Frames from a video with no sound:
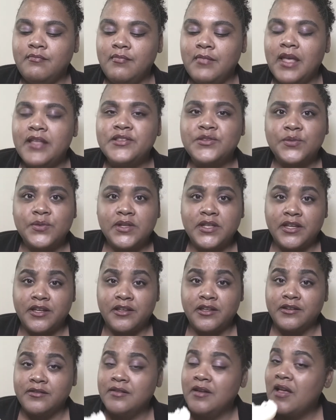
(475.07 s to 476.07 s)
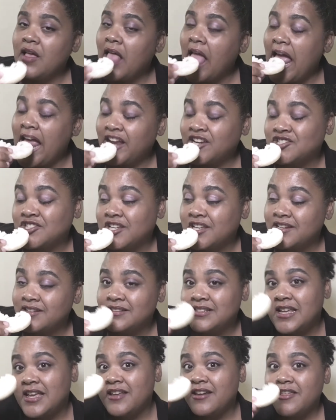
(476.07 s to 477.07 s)
It's really good, actually.
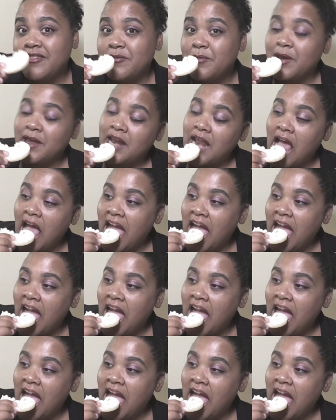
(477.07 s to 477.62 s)
Take another bite.